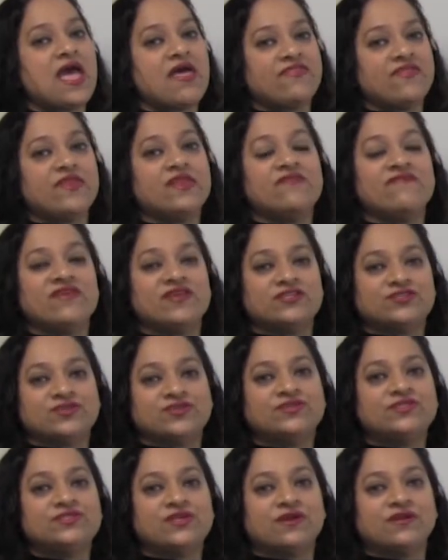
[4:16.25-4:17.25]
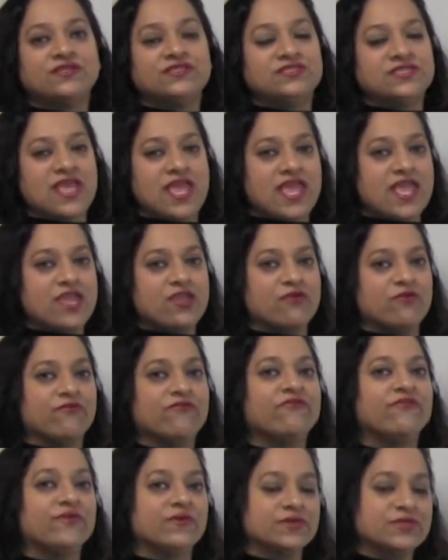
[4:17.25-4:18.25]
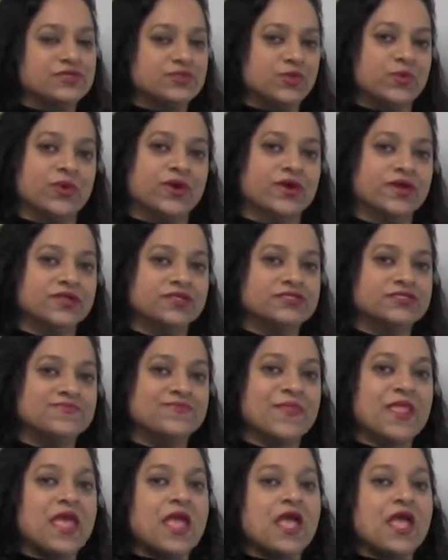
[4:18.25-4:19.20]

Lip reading: and then eventually you start saying your first words.